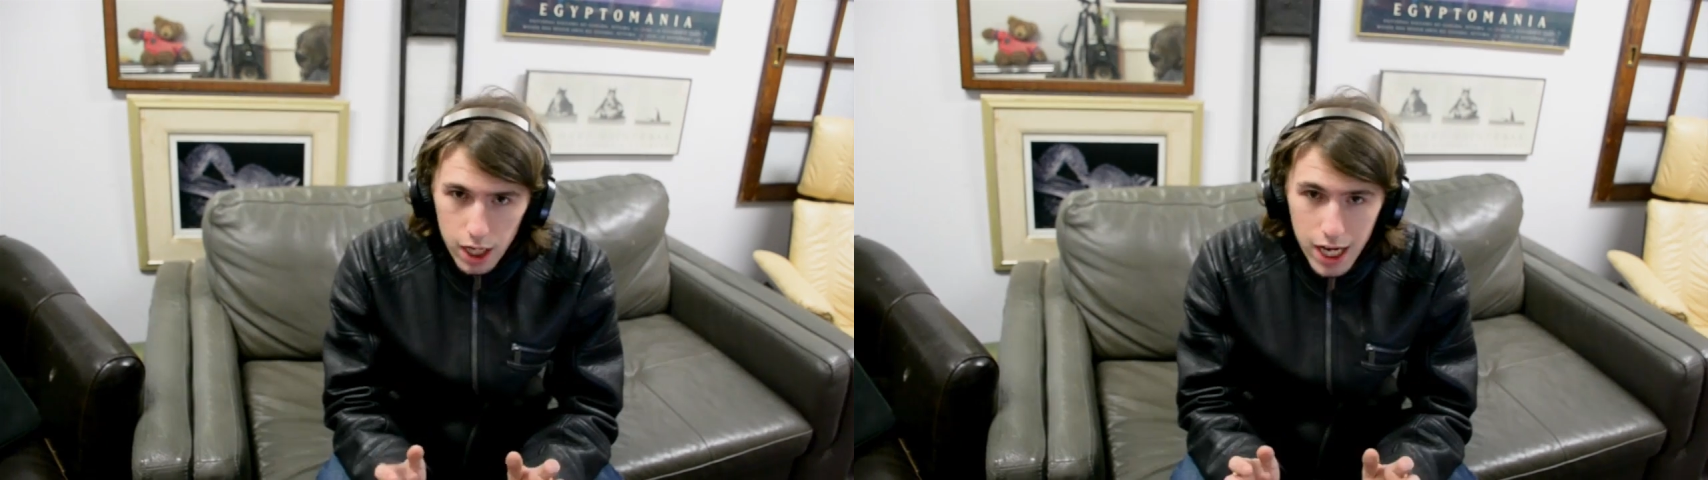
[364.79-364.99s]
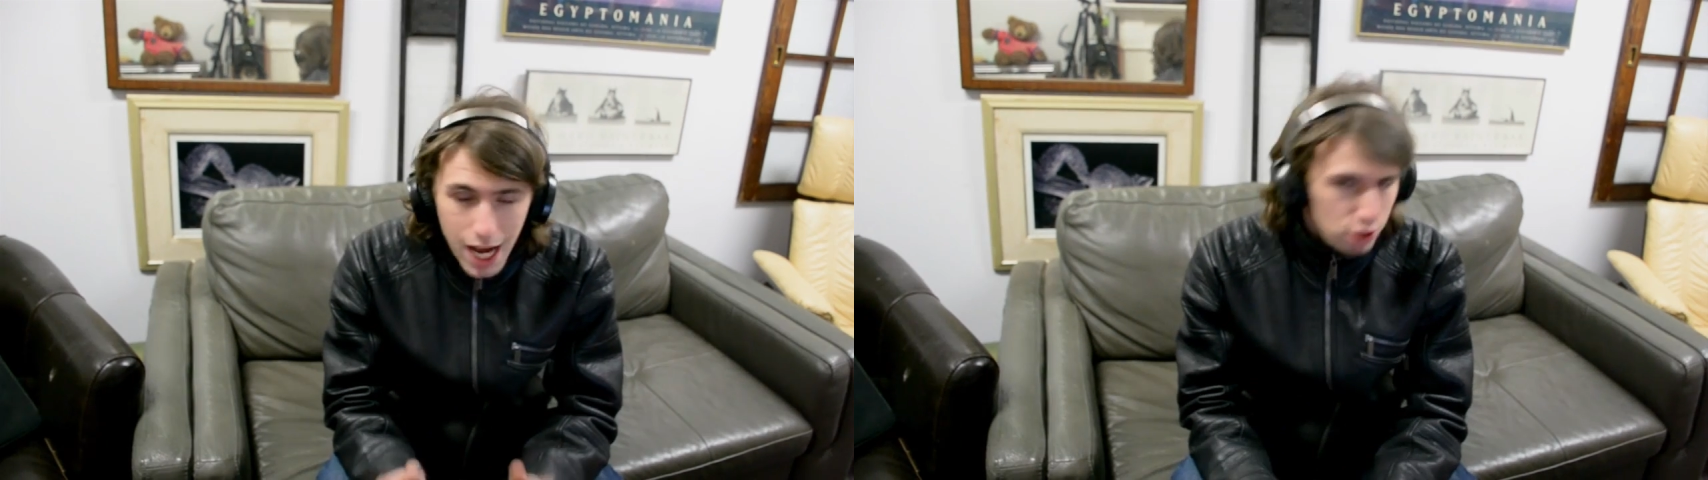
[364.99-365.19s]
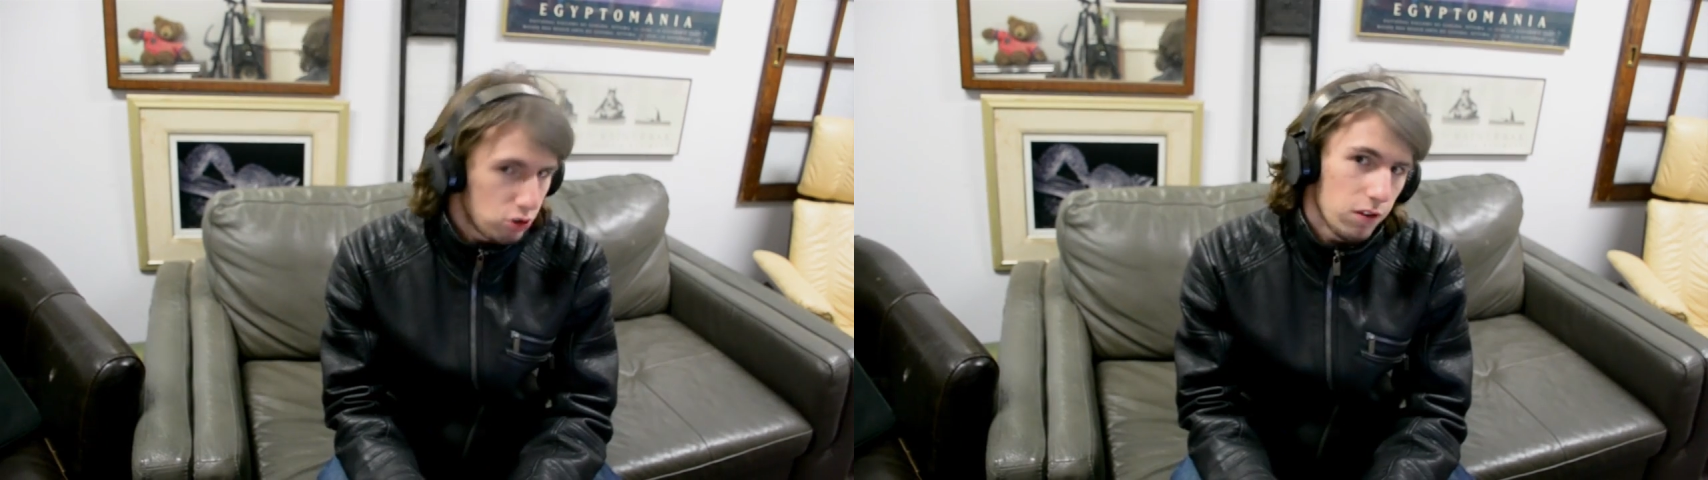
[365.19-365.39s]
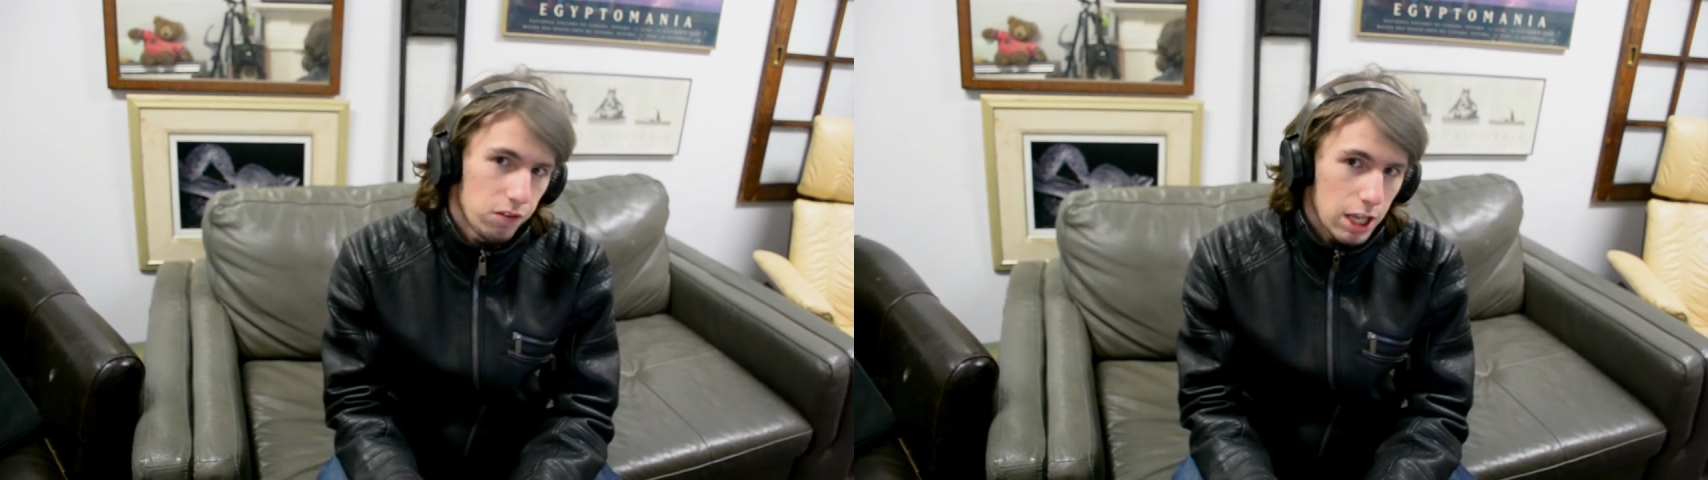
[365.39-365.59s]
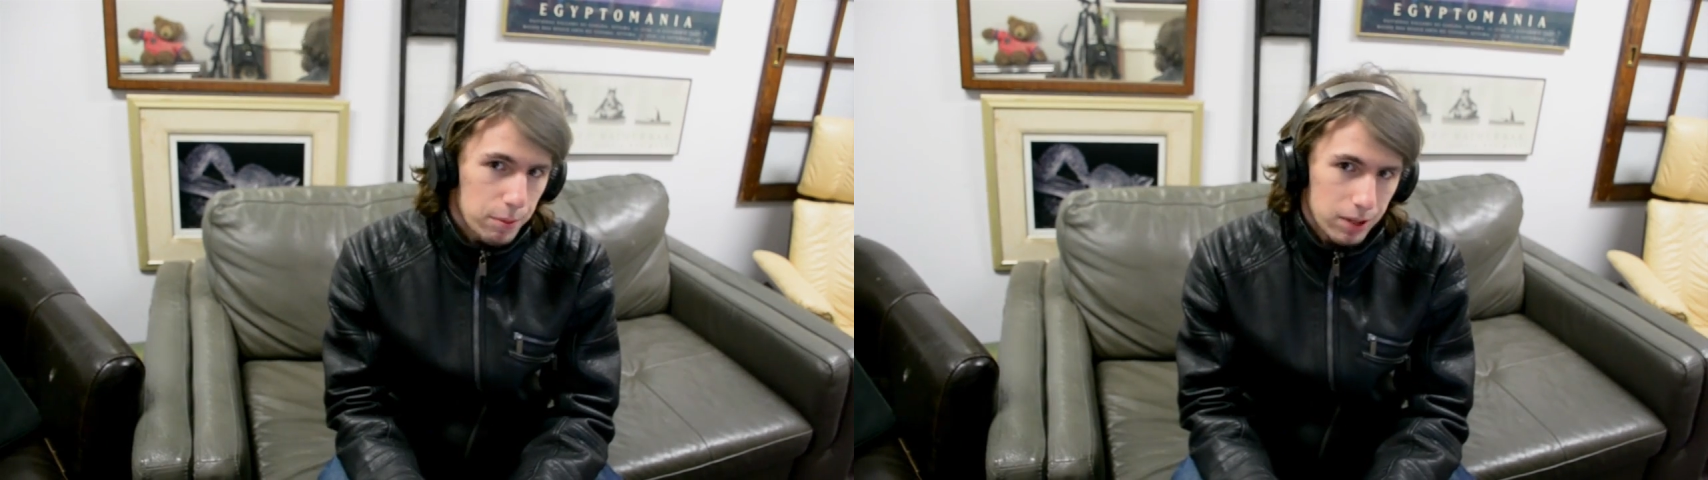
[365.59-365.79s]
He actually
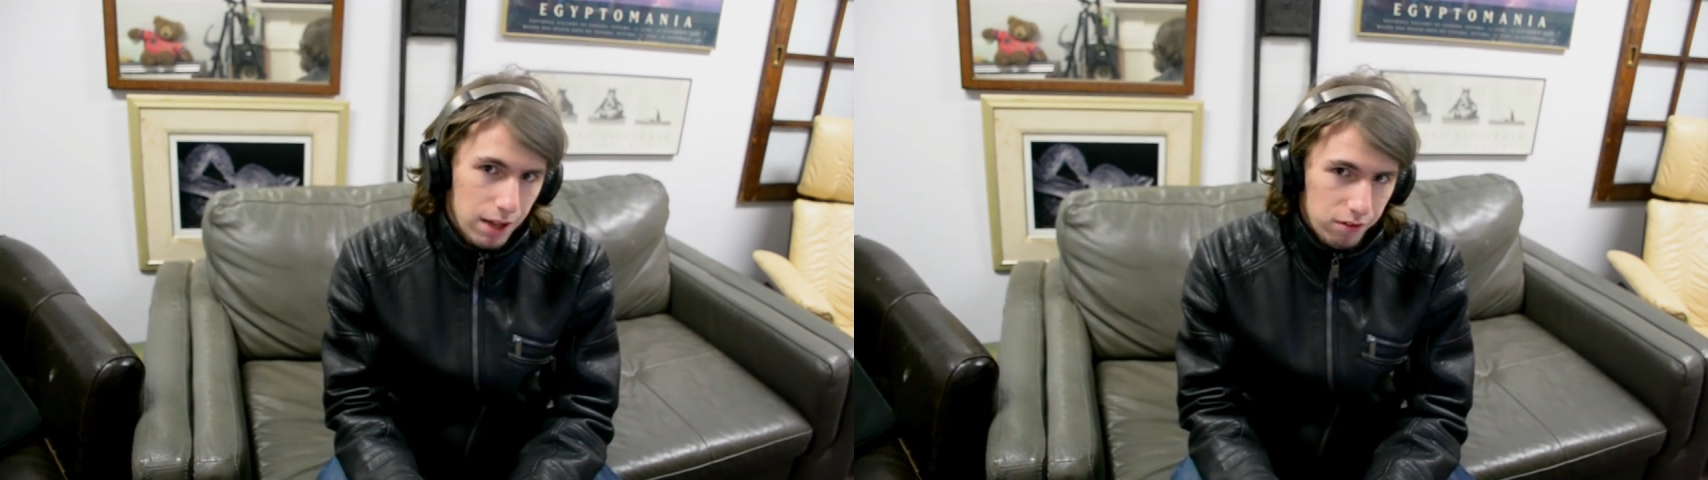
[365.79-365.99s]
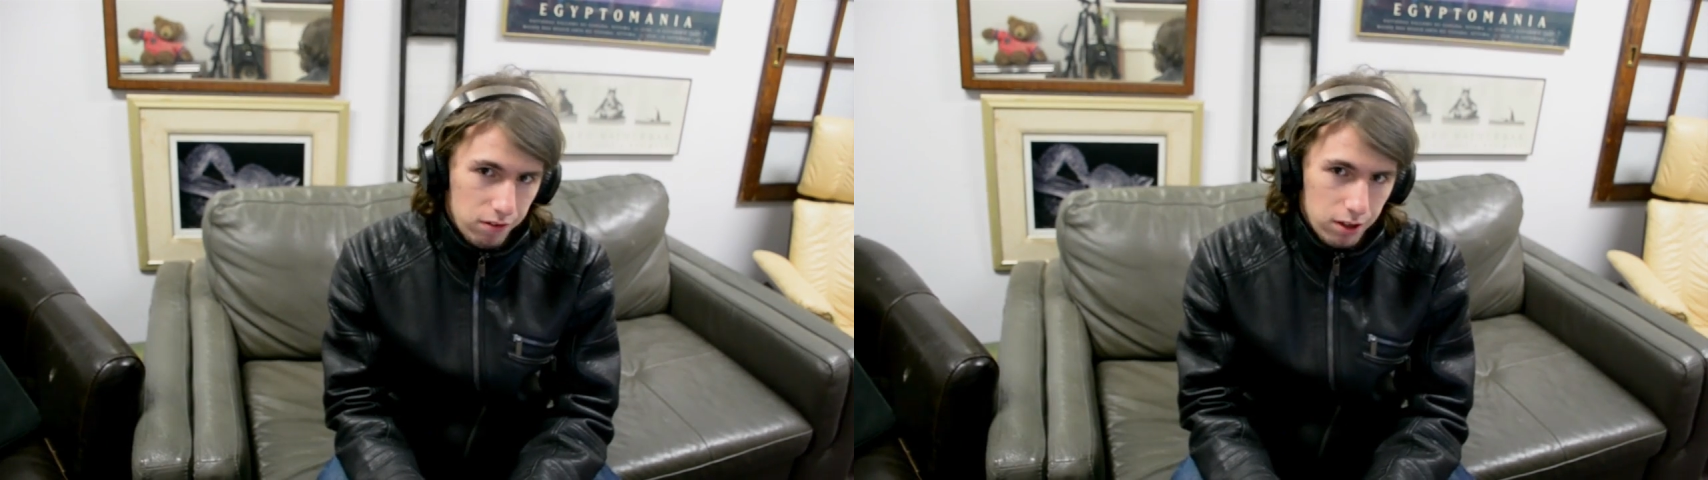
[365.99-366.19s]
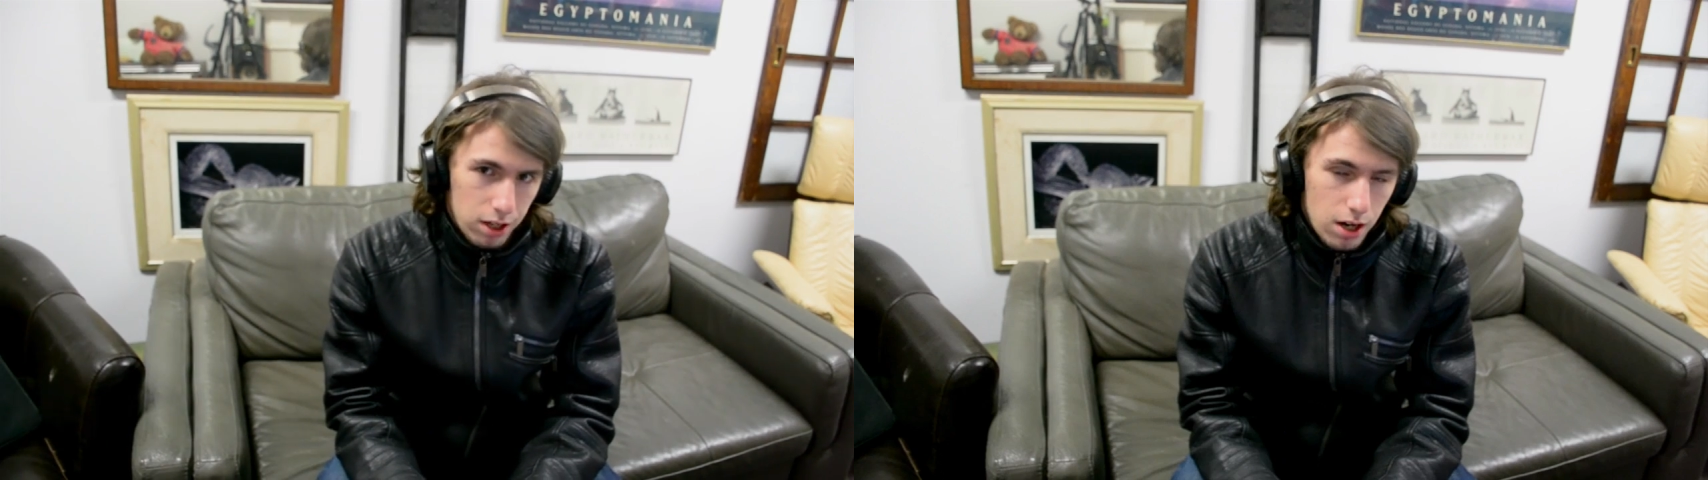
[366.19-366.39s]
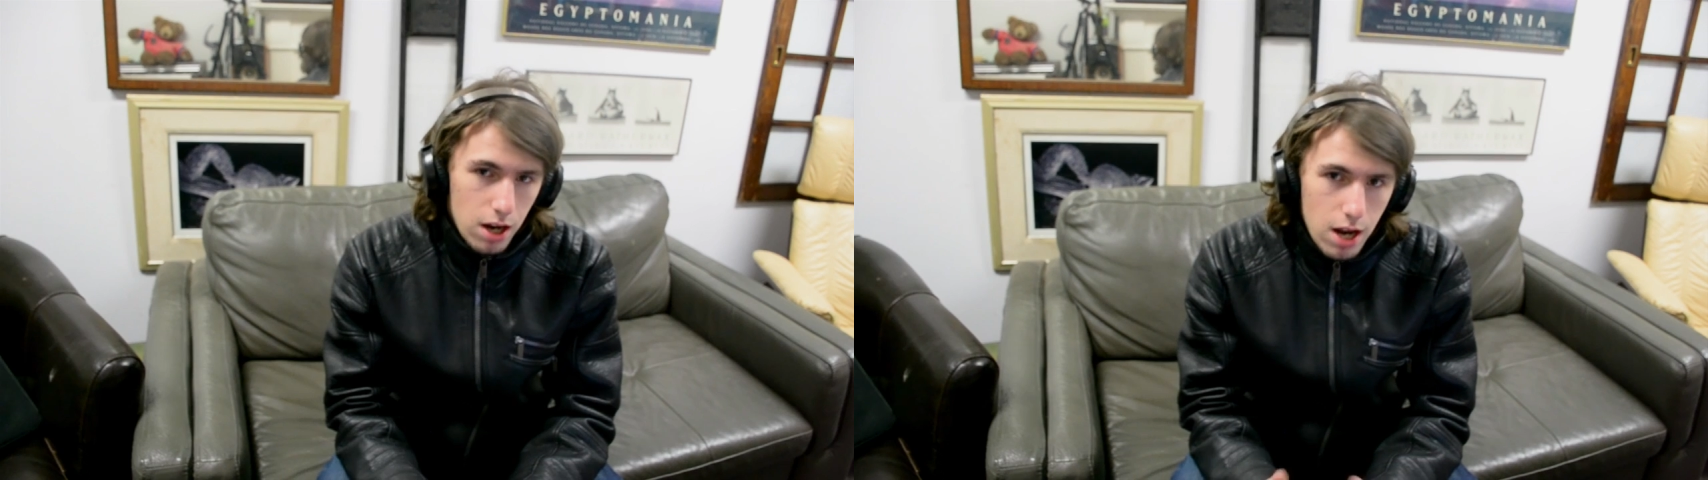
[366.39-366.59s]
stabilizes it,